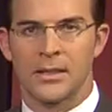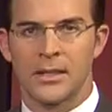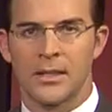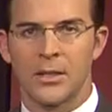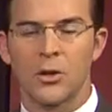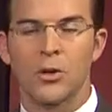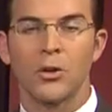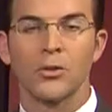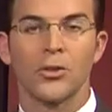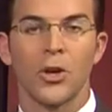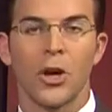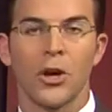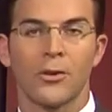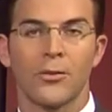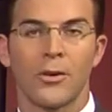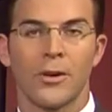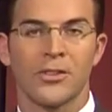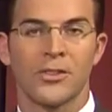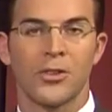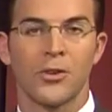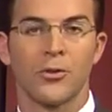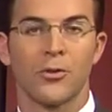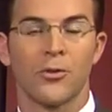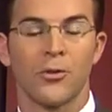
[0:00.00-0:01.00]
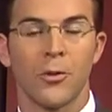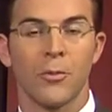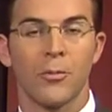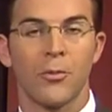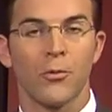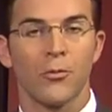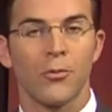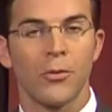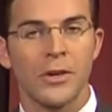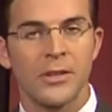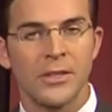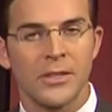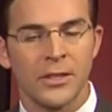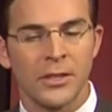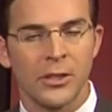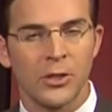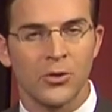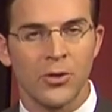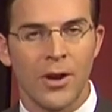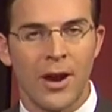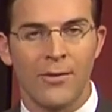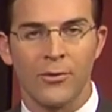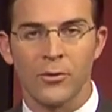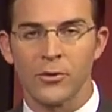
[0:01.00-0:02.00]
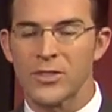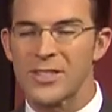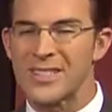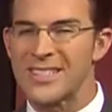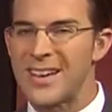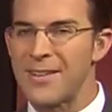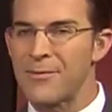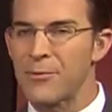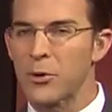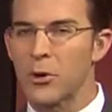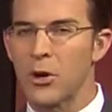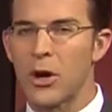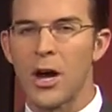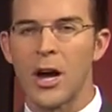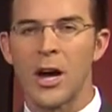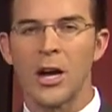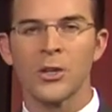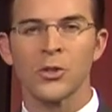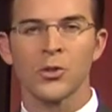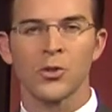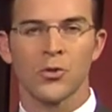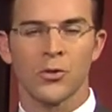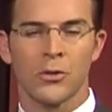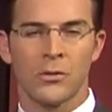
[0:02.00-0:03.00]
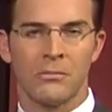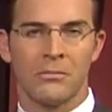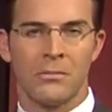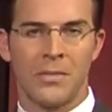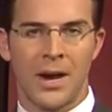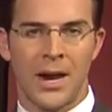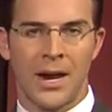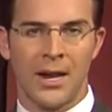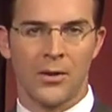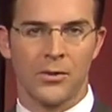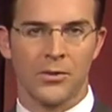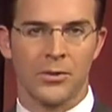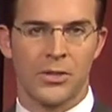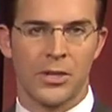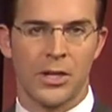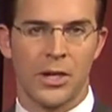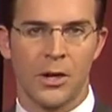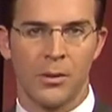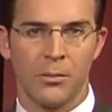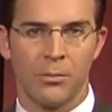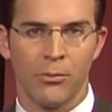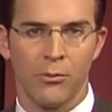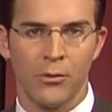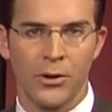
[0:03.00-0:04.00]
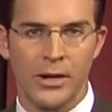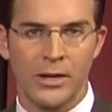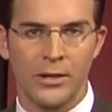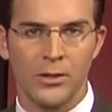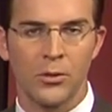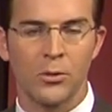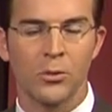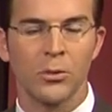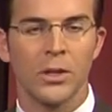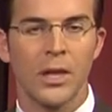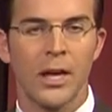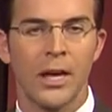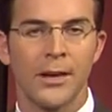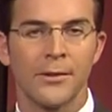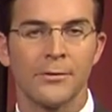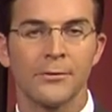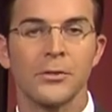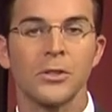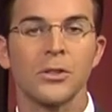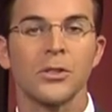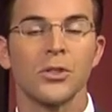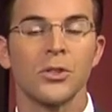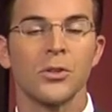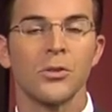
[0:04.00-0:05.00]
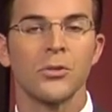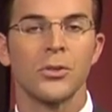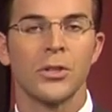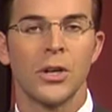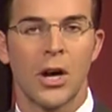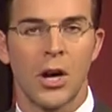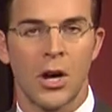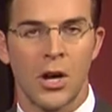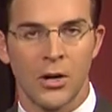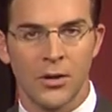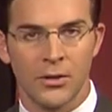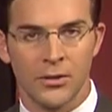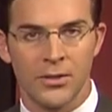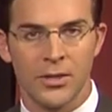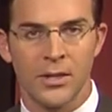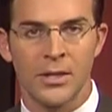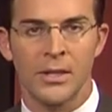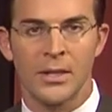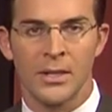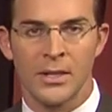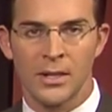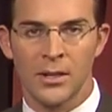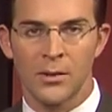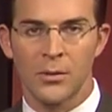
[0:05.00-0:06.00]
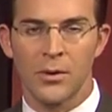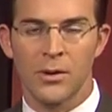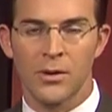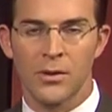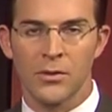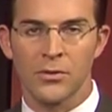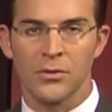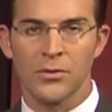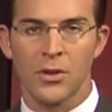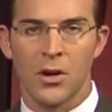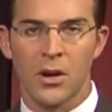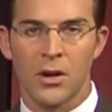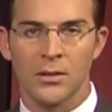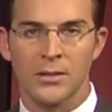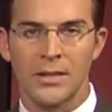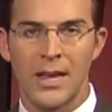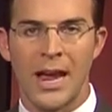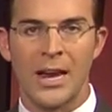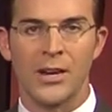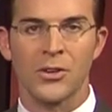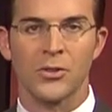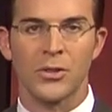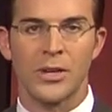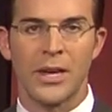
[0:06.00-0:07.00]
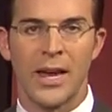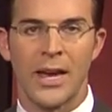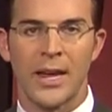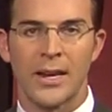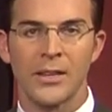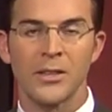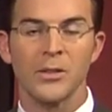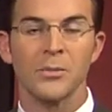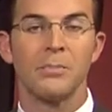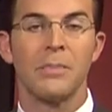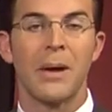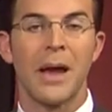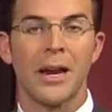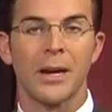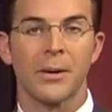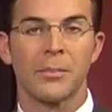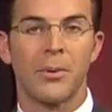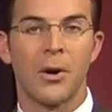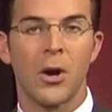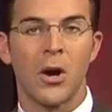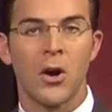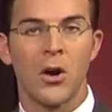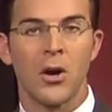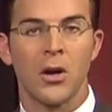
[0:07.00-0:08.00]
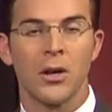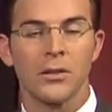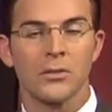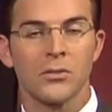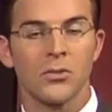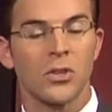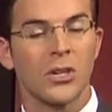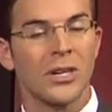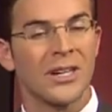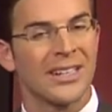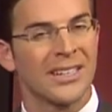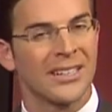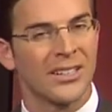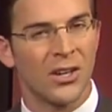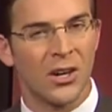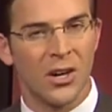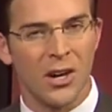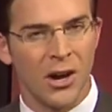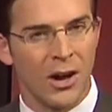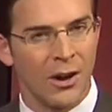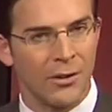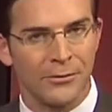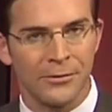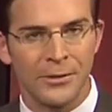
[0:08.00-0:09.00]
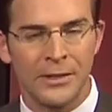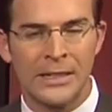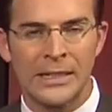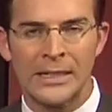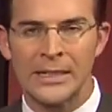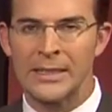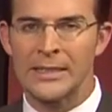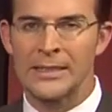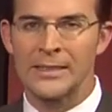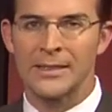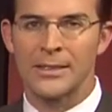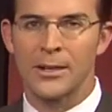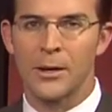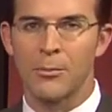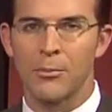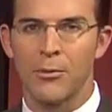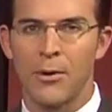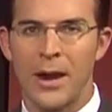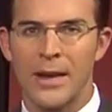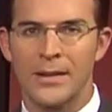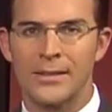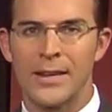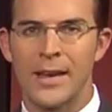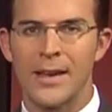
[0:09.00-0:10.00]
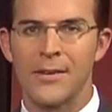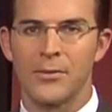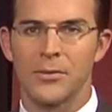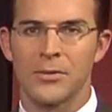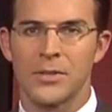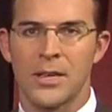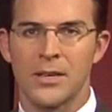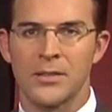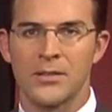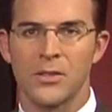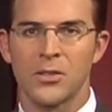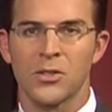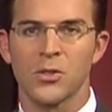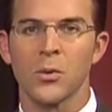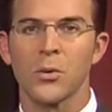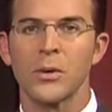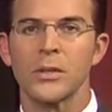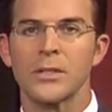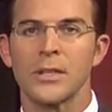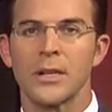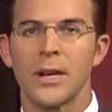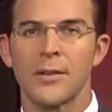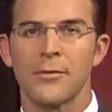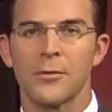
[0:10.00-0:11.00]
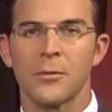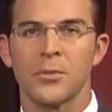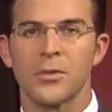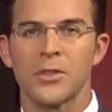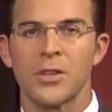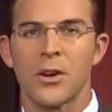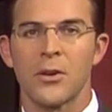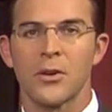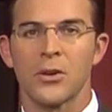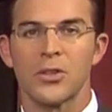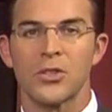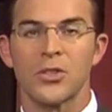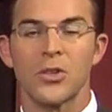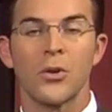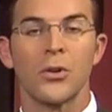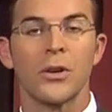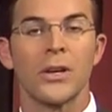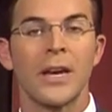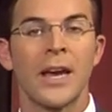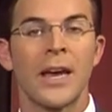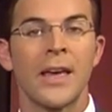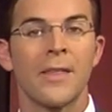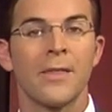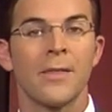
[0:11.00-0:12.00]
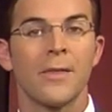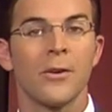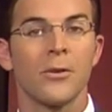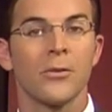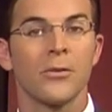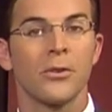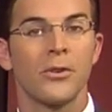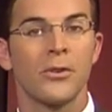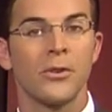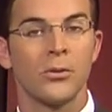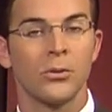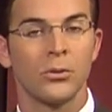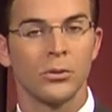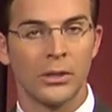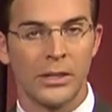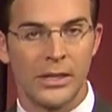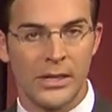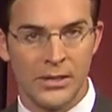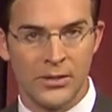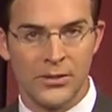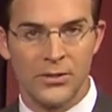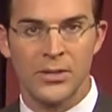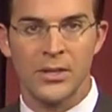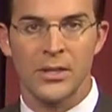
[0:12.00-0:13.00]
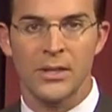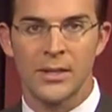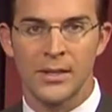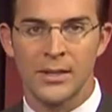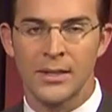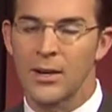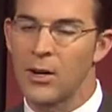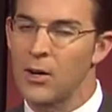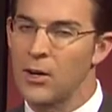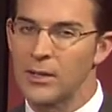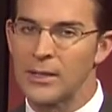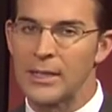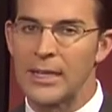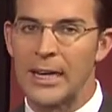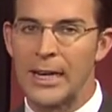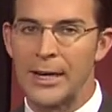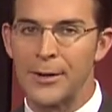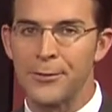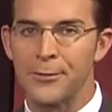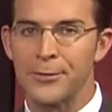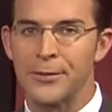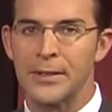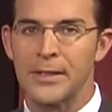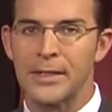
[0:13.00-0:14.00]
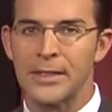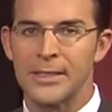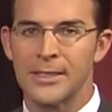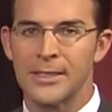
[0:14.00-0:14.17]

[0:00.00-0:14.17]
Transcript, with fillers: A local dog rescue group recently traveled several hundred miles to help bring new life to two dogs. One of those dogs actually had its back paws cut off. Our Brad Davis has the story tonight from Sarasota and their new lease on life.